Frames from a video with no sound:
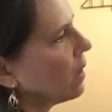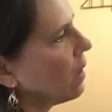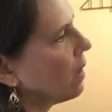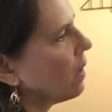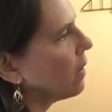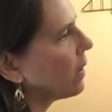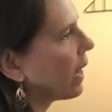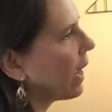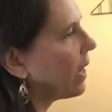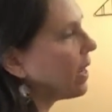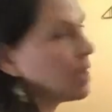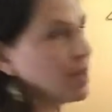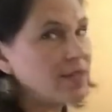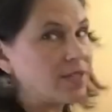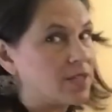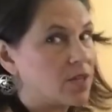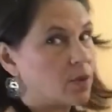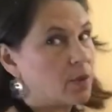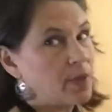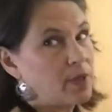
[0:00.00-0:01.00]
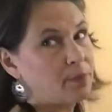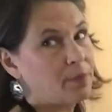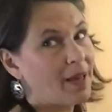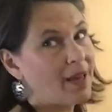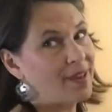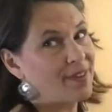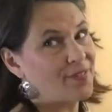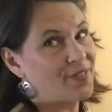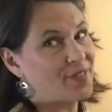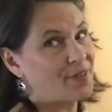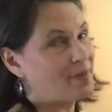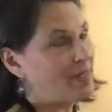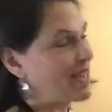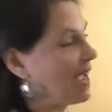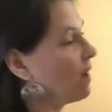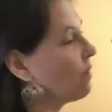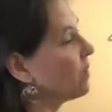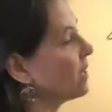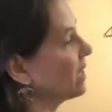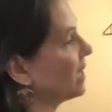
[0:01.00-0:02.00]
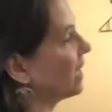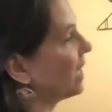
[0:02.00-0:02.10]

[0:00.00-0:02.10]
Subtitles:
Okay, so when you play it for me, I want to